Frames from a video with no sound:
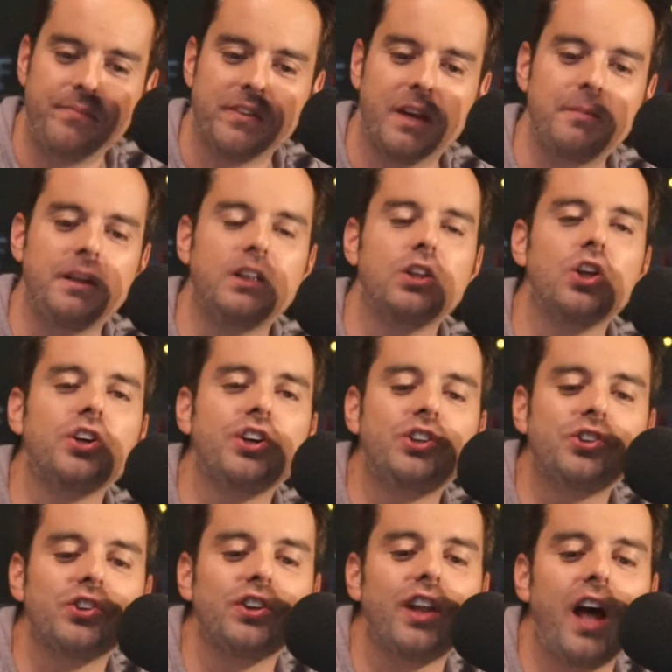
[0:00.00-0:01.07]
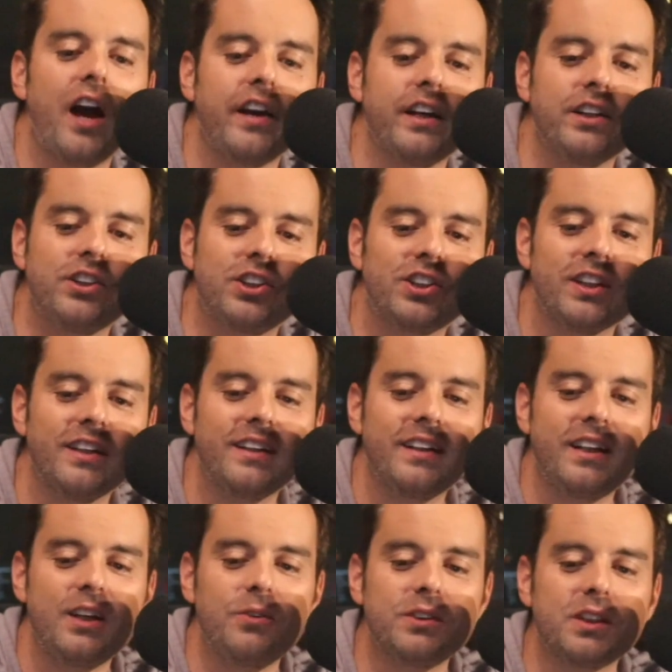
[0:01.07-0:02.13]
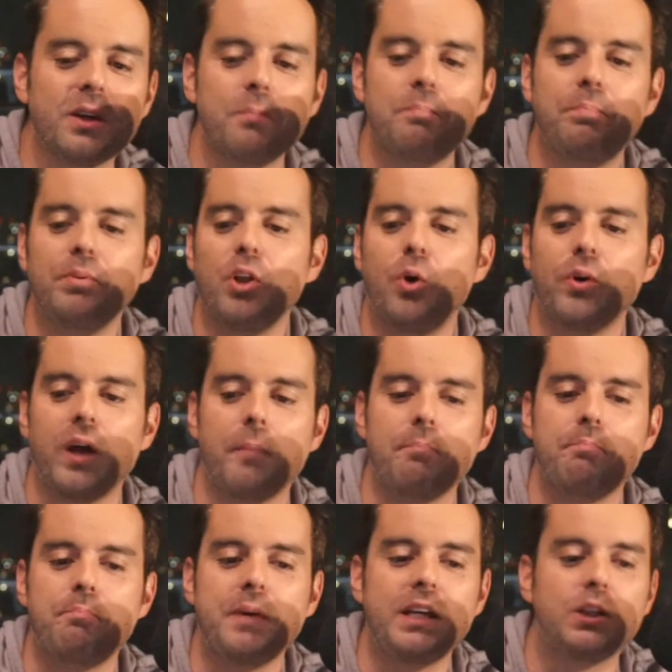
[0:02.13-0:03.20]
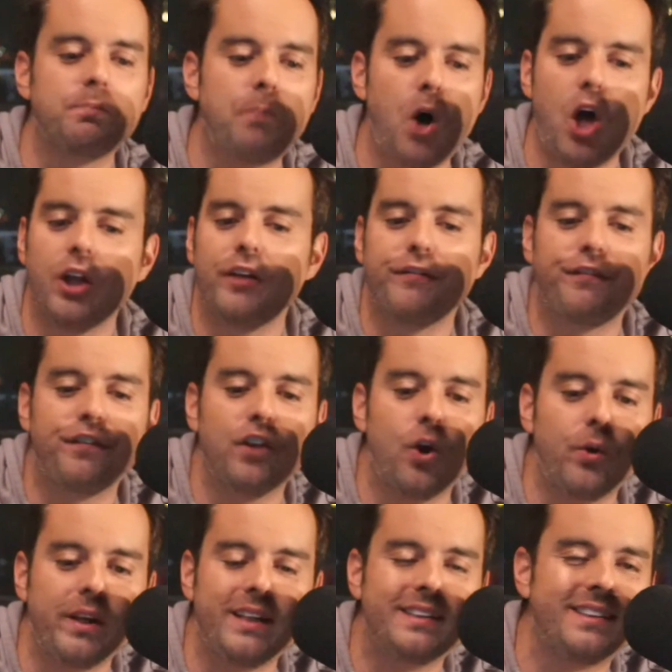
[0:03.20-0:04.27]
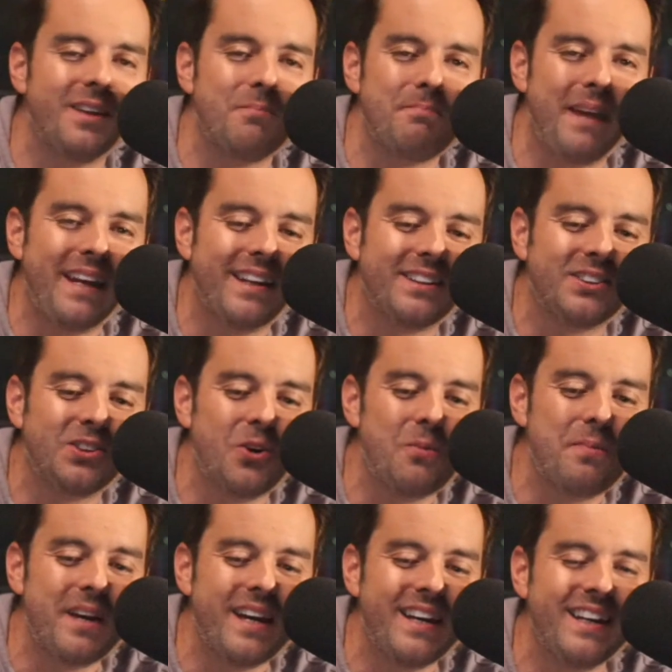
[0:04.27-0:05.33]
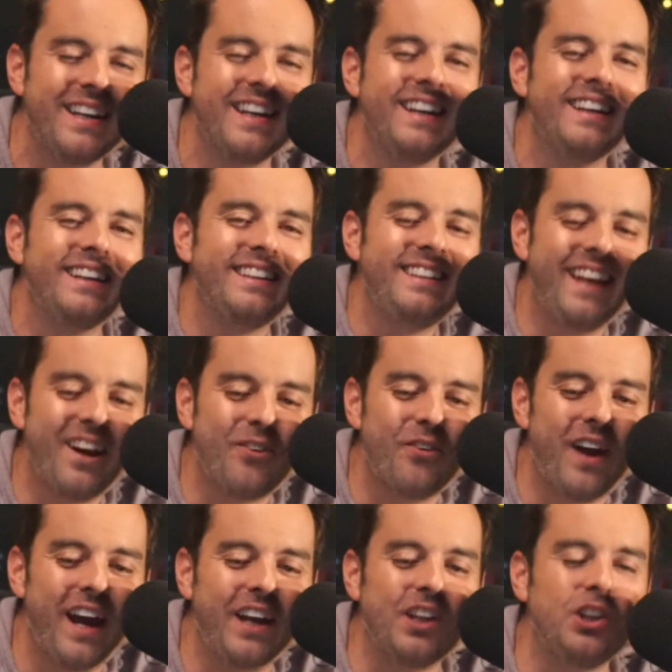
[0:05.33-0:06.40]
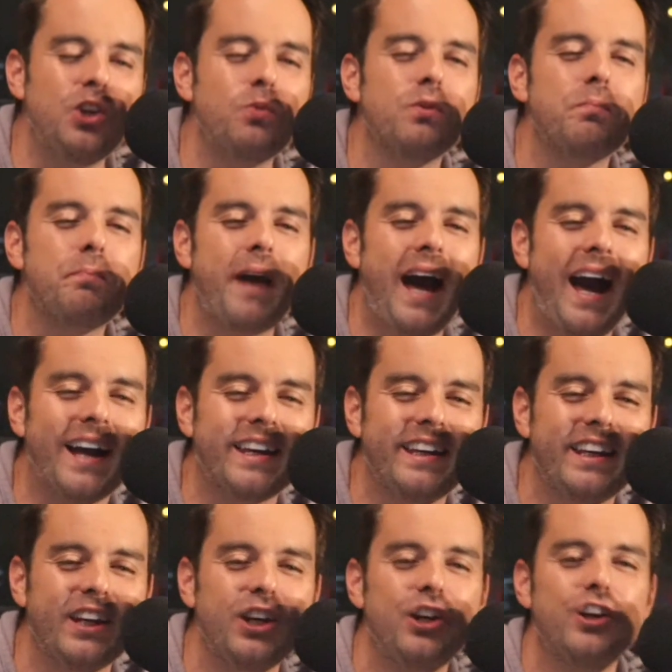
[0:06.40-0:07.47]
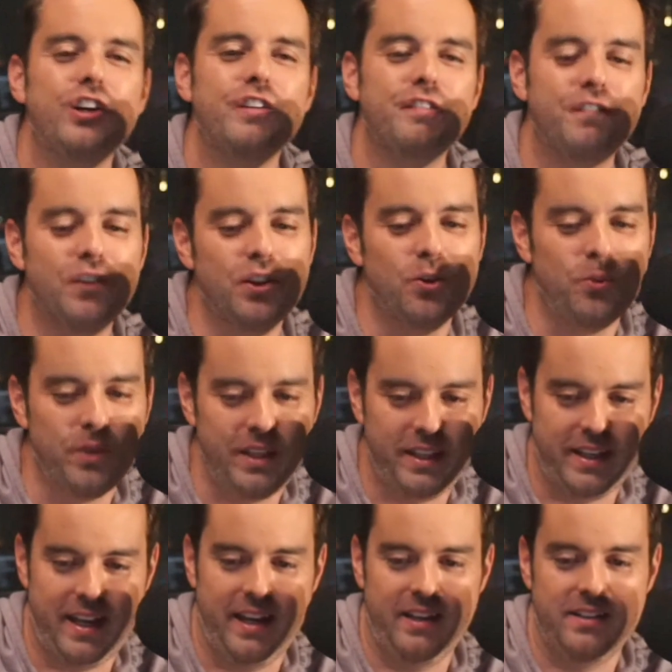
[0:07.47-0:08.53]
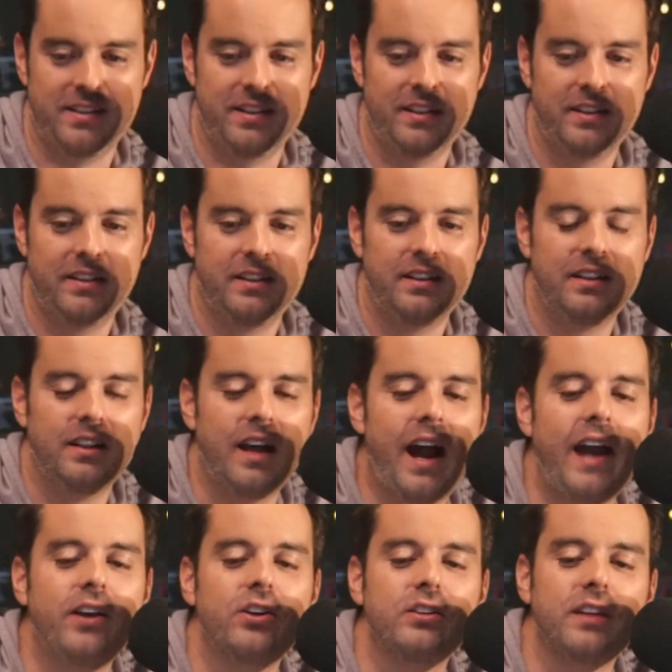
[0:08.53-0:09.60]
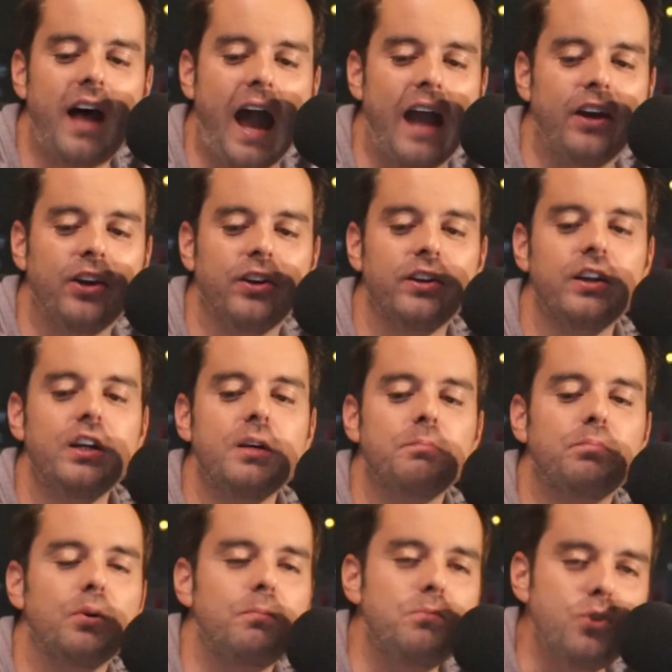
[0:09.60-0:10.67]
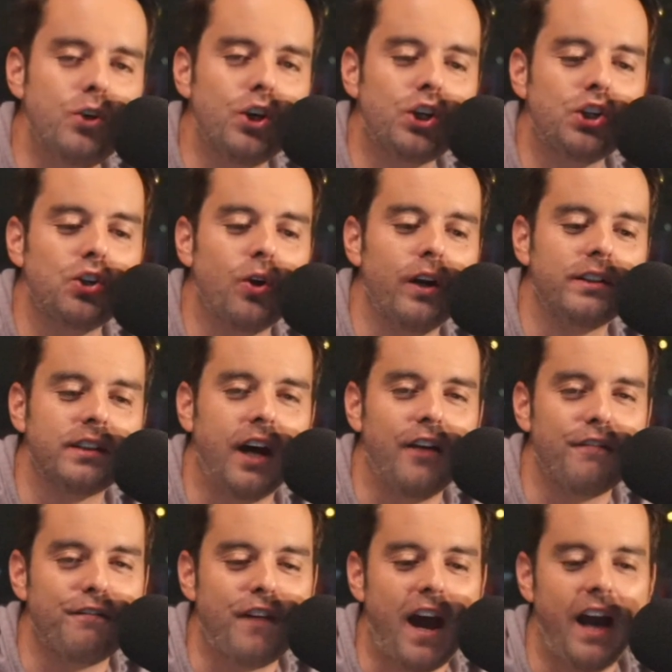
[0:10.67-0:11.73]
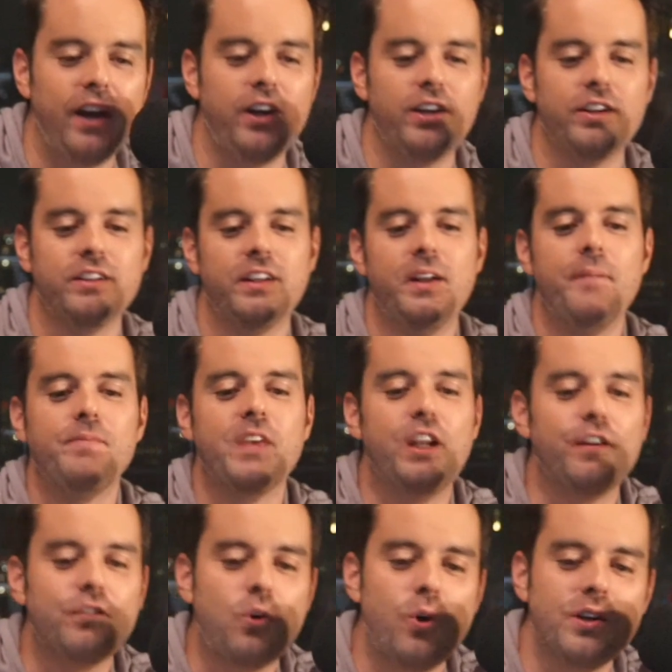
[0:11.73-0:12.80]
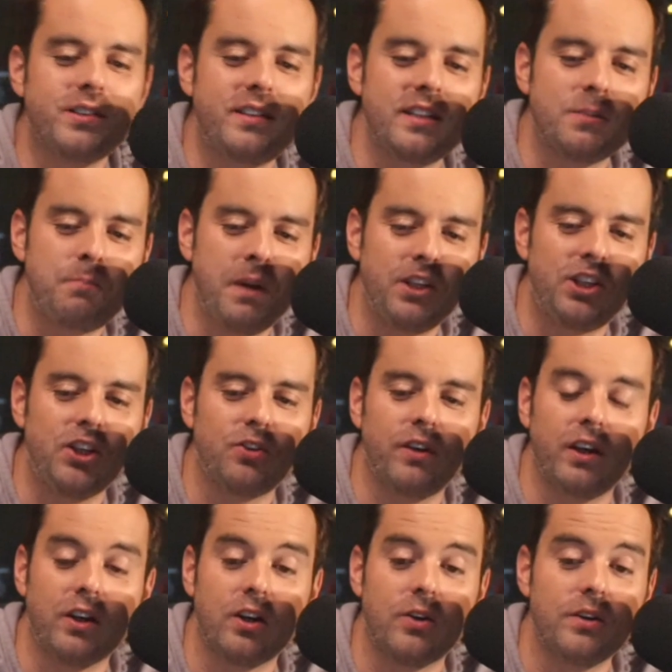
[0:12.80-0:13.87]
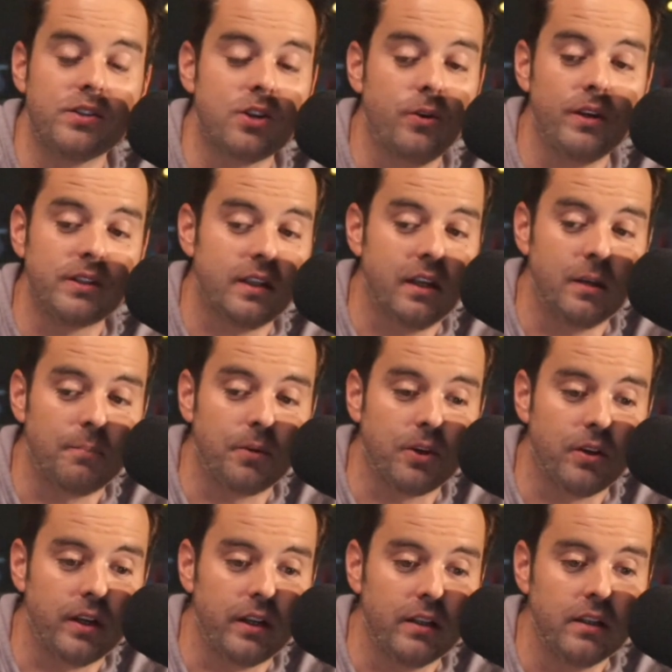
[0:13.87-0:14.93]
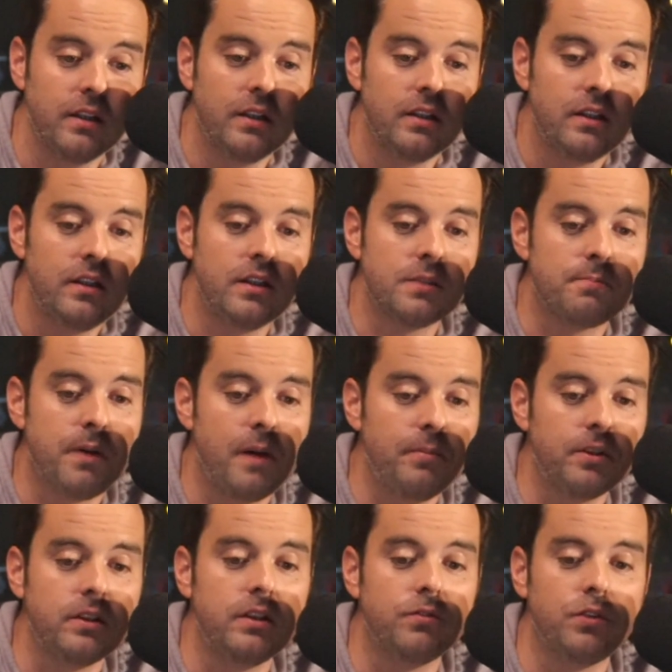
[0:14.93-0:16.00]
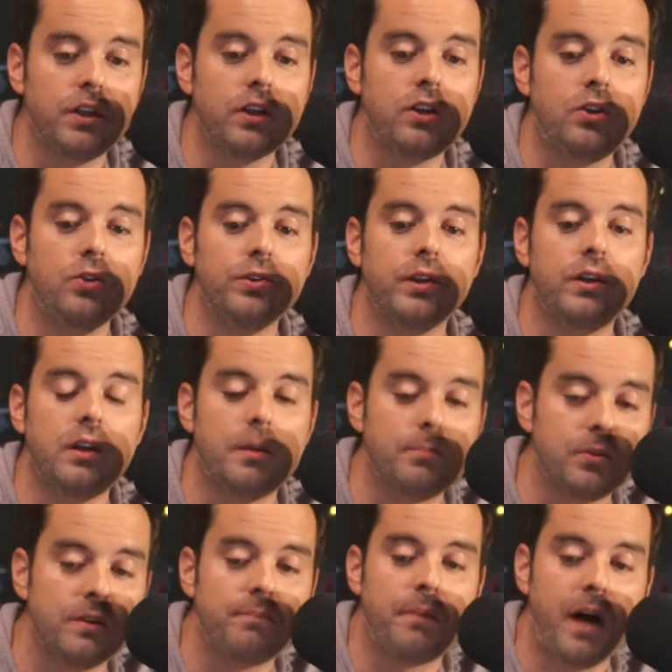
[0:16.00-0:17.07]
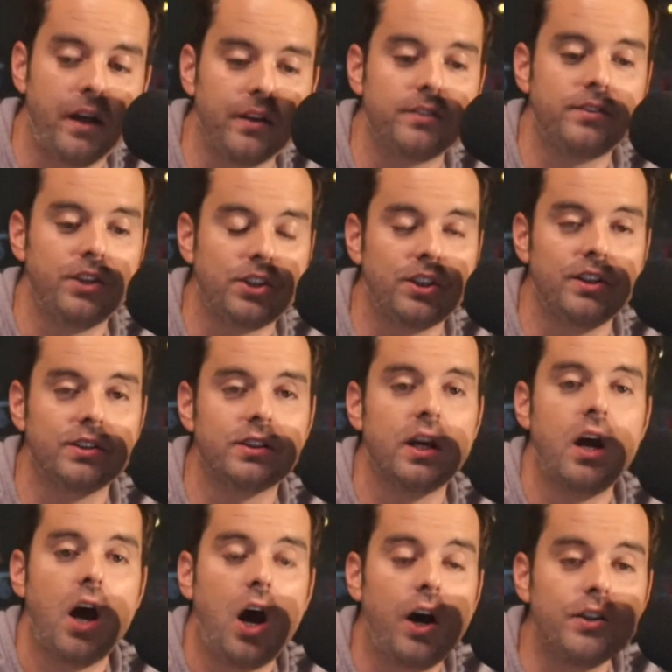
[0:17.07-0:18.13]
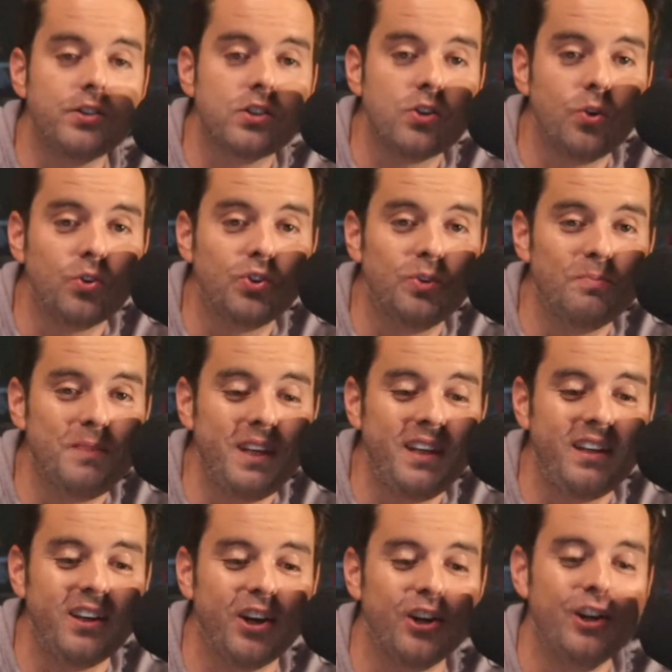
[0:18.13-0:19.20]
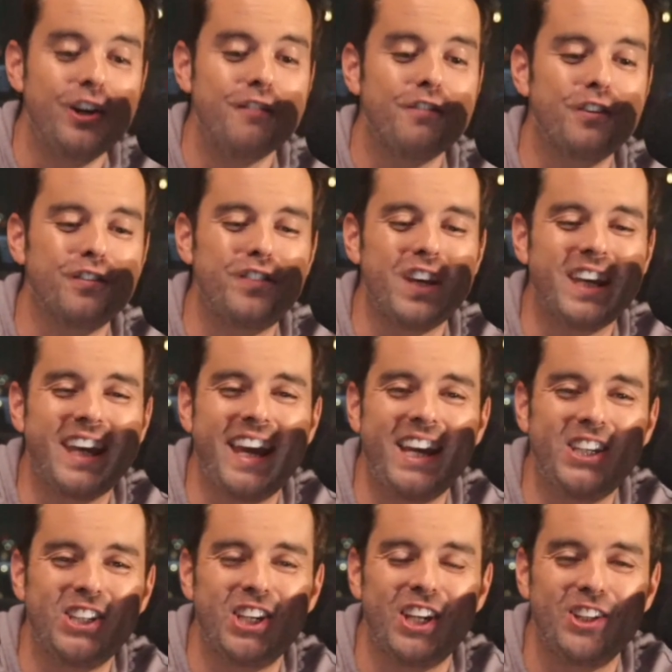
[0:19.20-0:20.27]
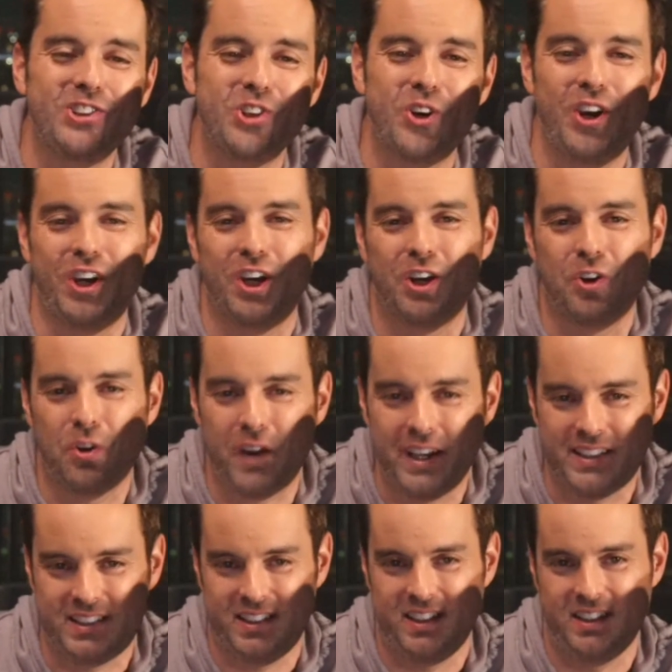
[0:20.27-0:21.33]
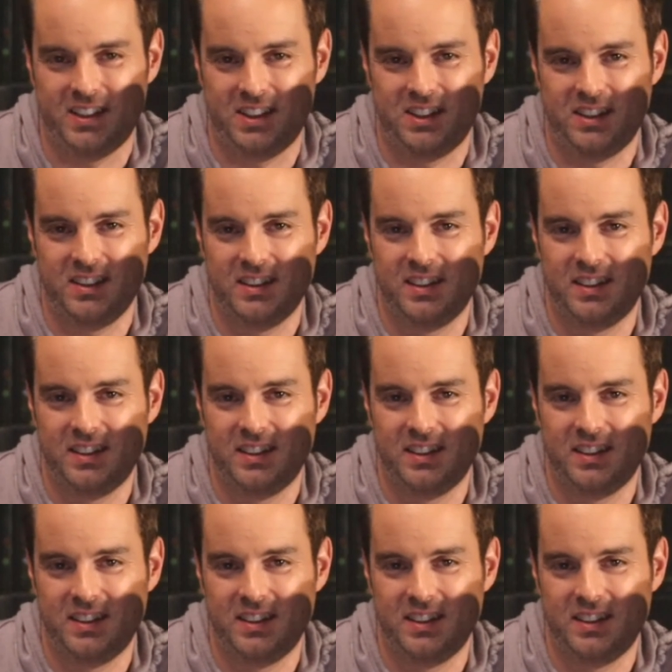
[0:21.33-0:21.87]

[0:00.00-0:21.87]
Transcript: I mean, look at your luggage. It was like a blown up beach ball and floaties that made it so big. Yeah, right. You were packing for the weekend. Liar, liar, Bermuda shorts on fire. And of course, this Pinche Gringo is always a hypocrite. He has publicly ridiculed a number of politicians on social media for vacationing during a crisis.